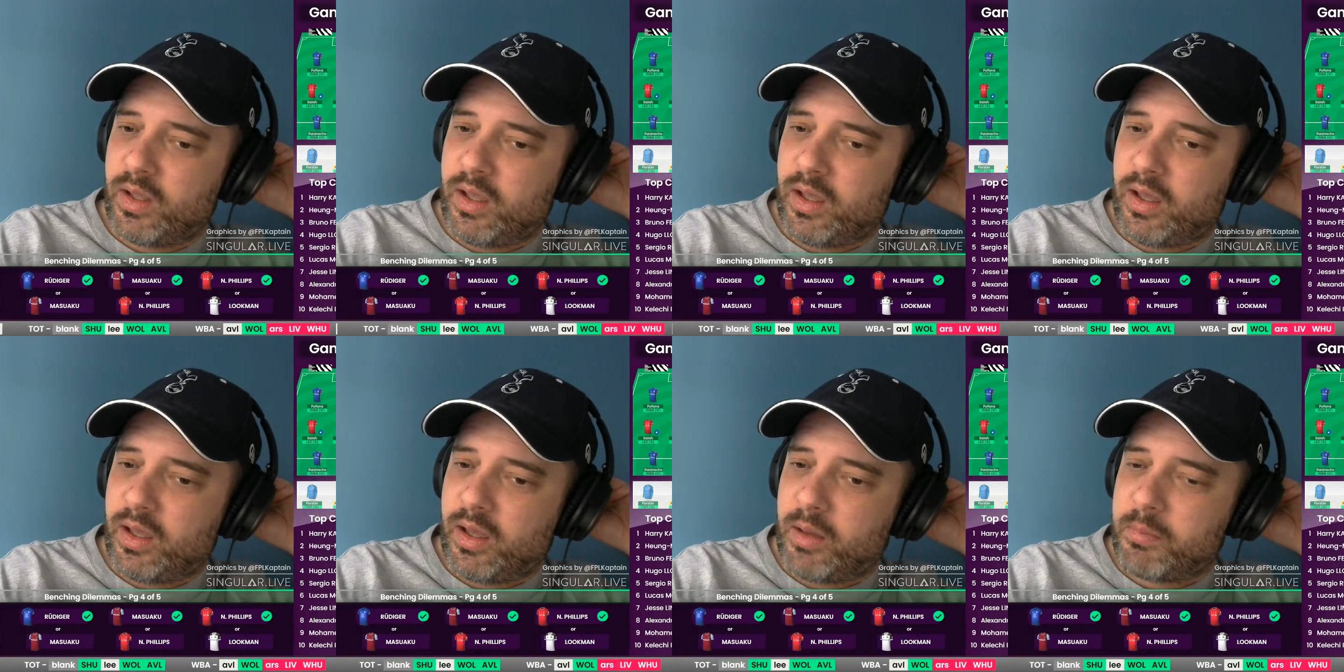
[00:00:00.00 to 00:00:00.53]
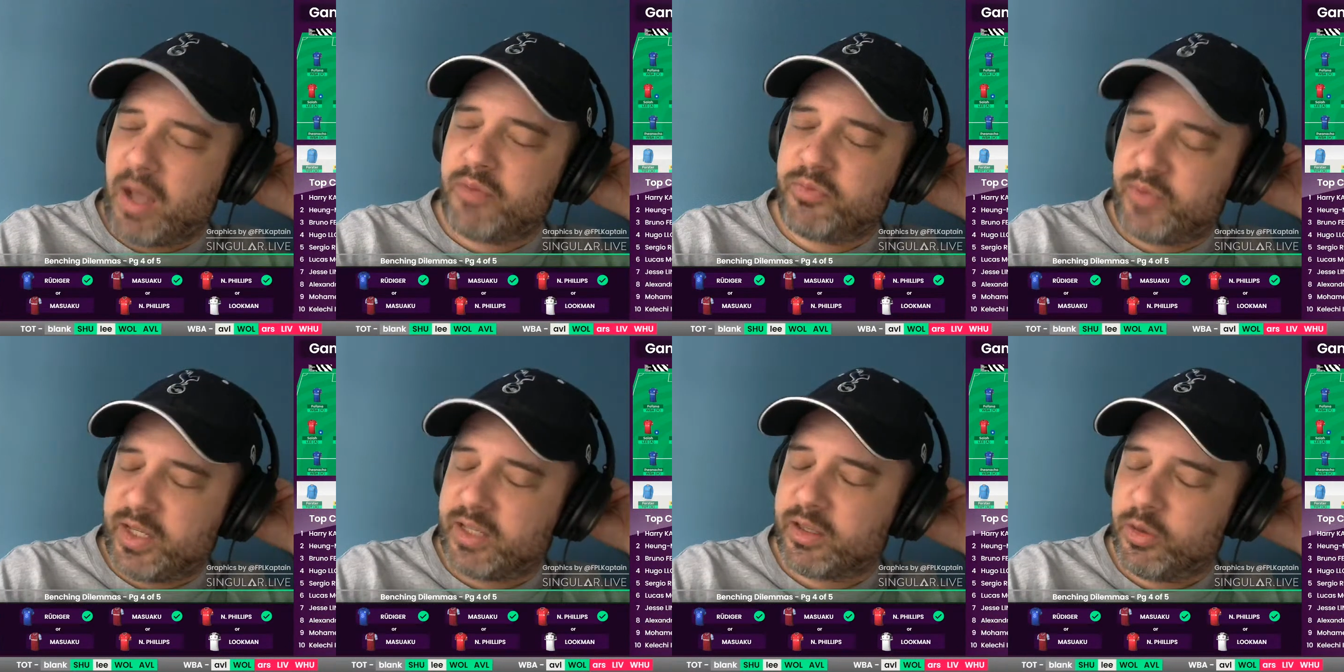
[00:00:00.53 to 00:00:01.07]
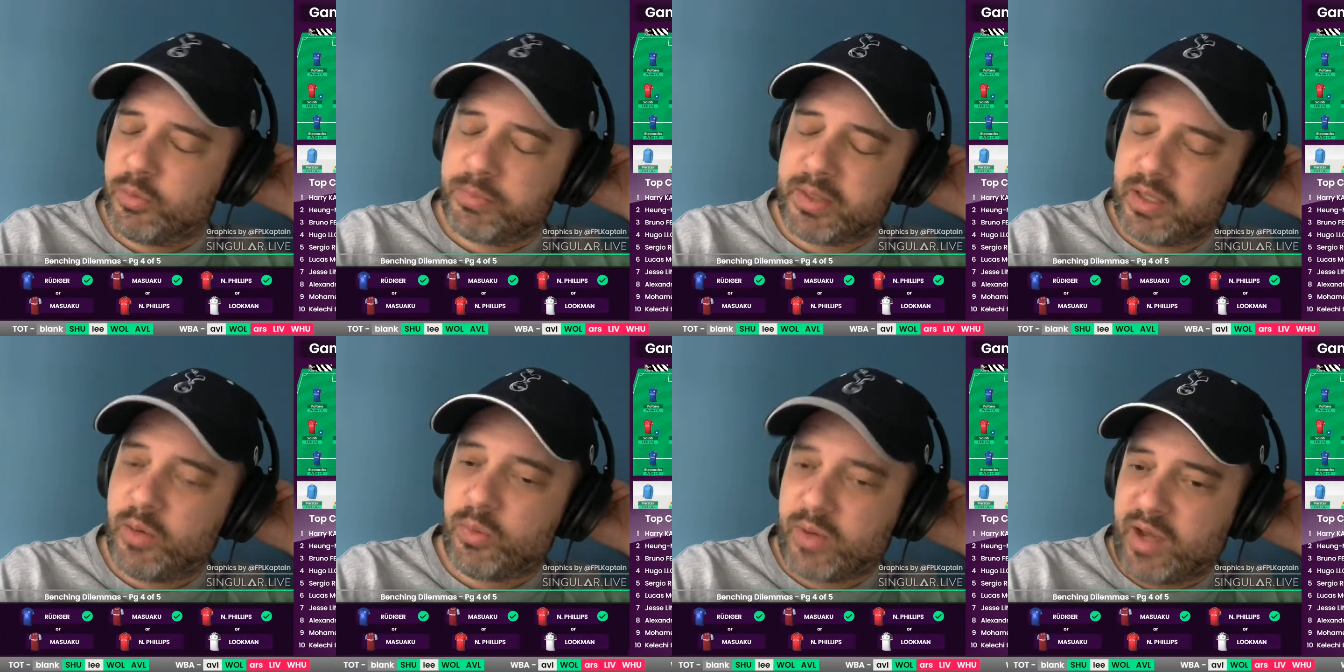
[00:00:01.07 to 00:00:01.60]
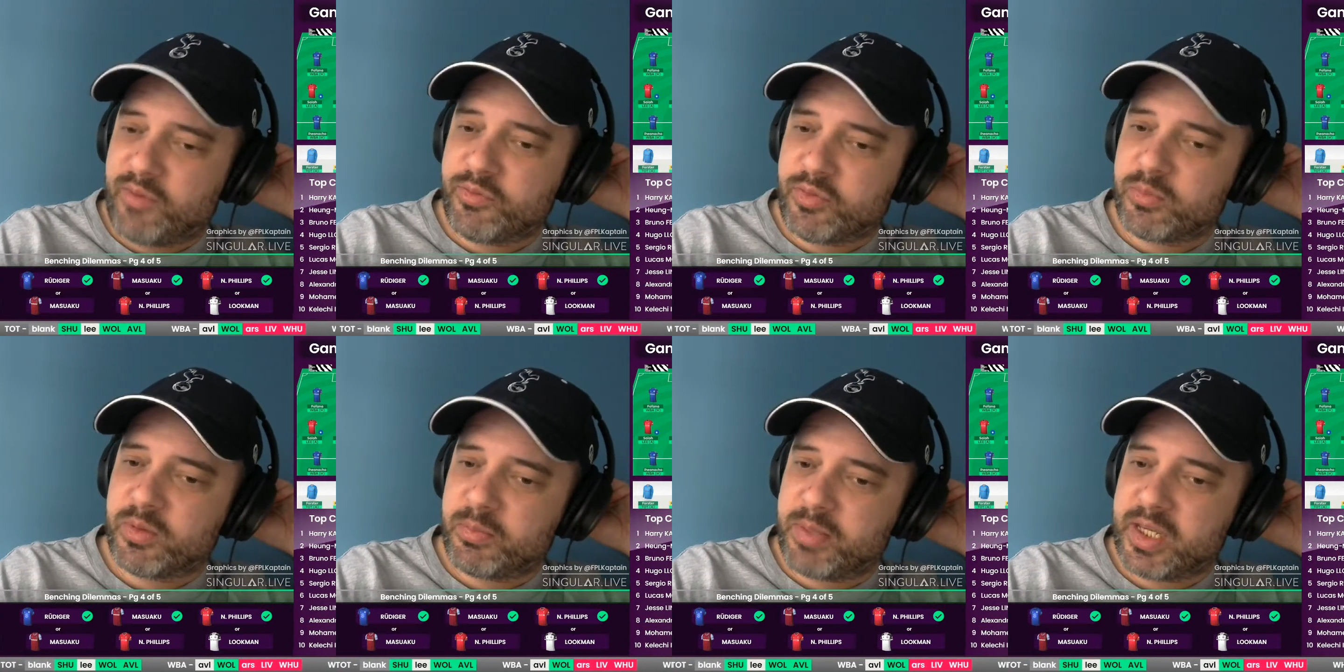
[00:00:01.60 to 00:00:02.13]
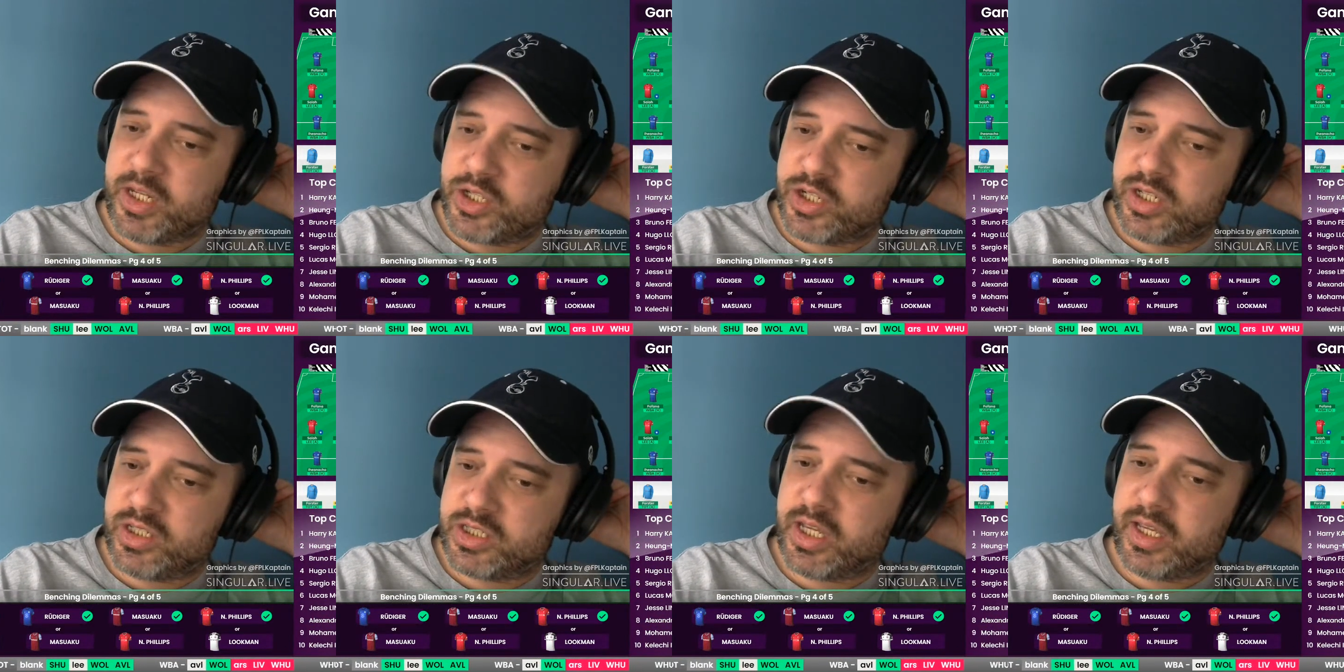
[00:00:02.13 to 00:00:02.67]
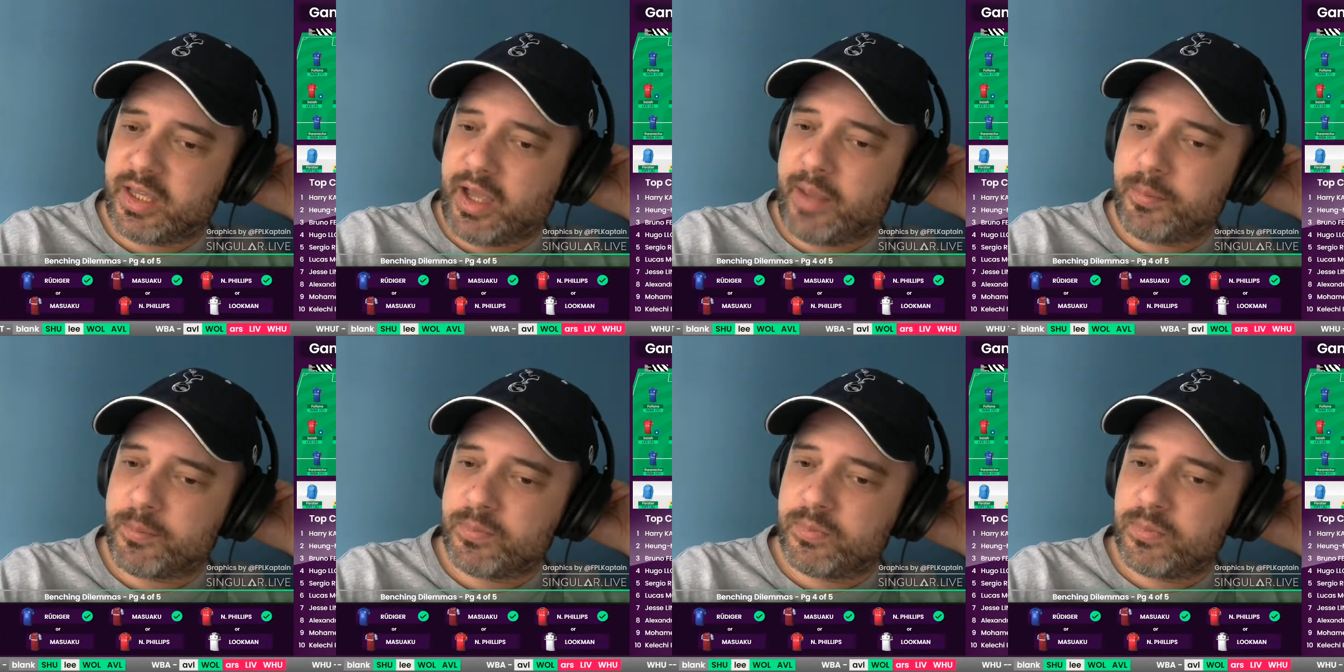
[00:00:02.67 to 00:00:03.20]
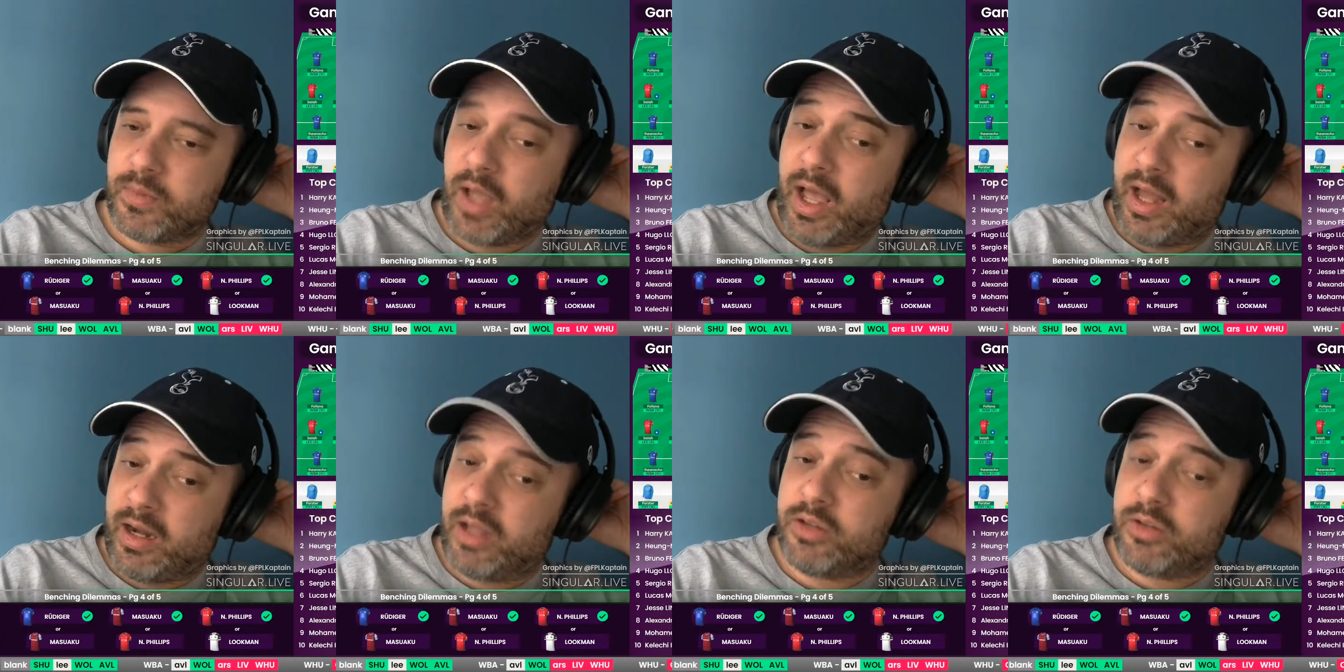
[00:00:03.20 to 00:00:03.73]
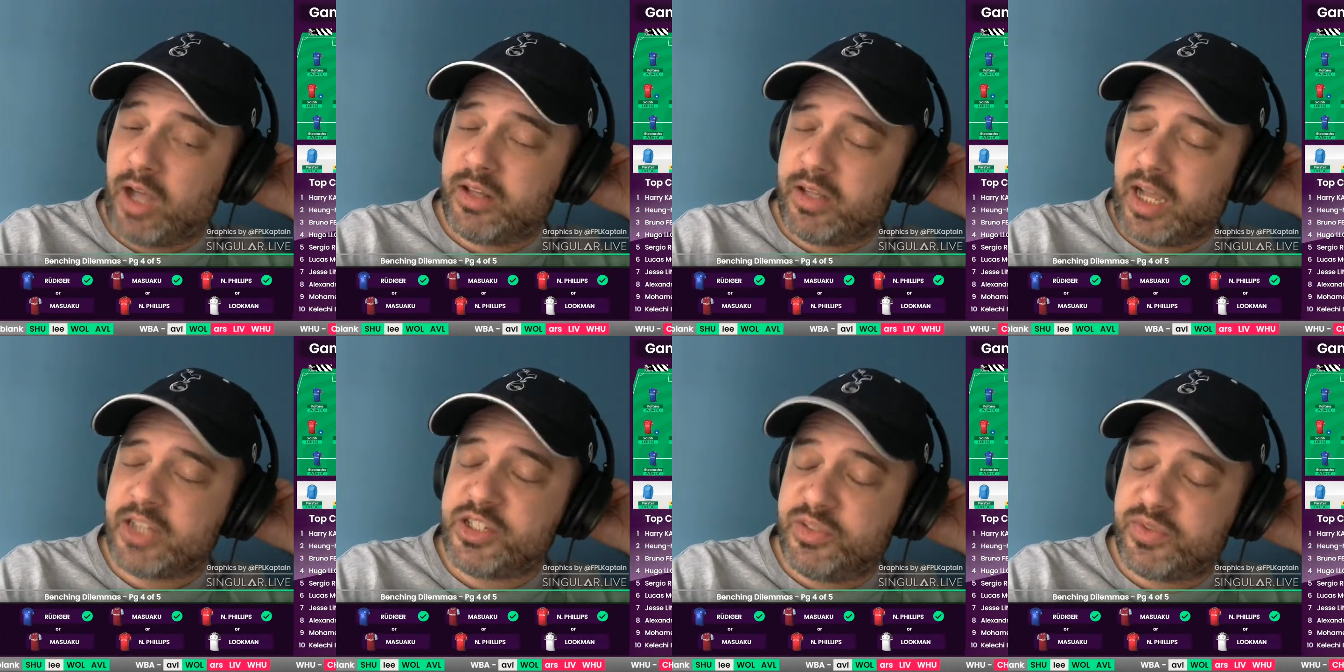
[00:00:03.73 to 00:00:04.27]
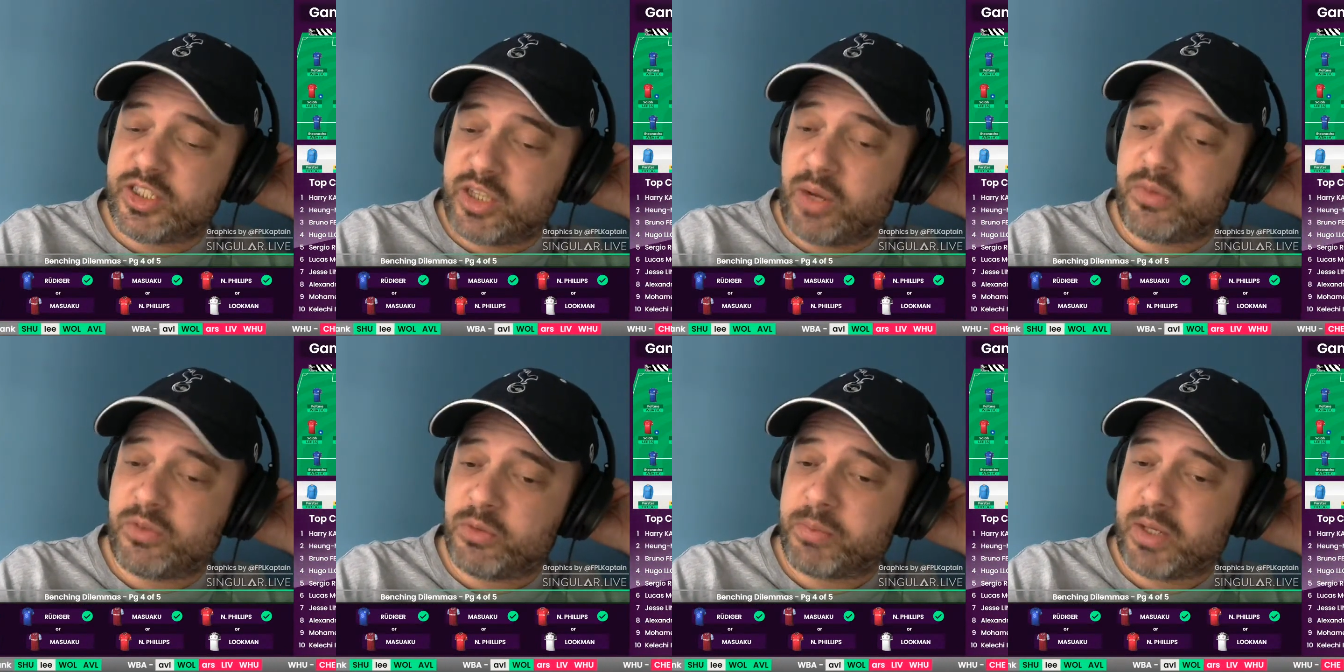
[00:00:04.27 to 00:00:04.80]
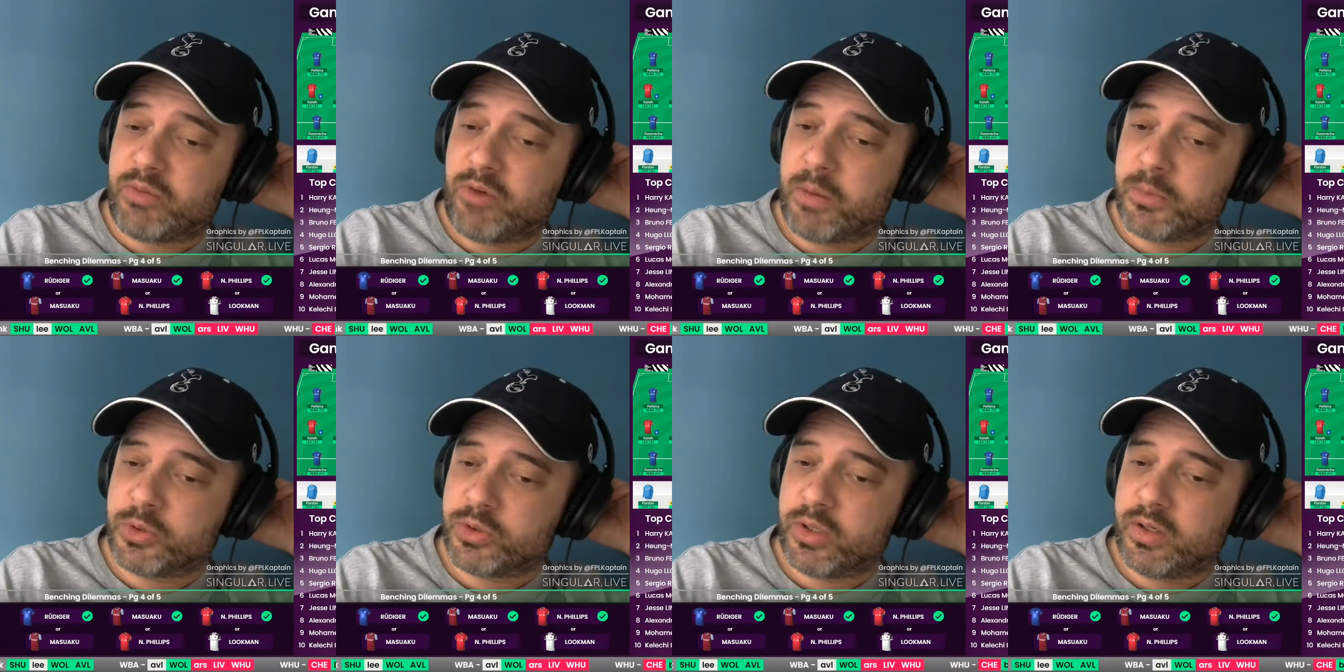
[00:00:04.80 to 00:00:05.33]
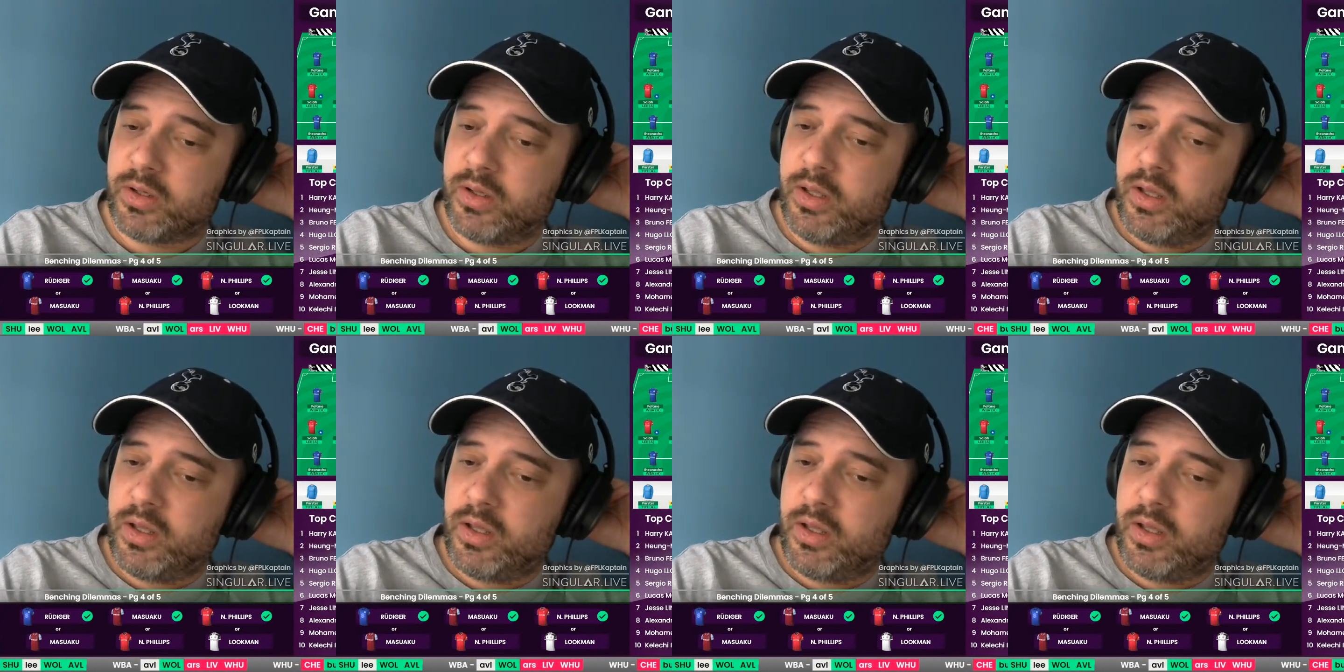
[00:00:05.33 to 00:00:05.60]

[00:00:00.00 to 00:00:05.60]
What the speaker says: I think it will come from the PSG City game. I'd actually think Chelsea will beat Real Madrid.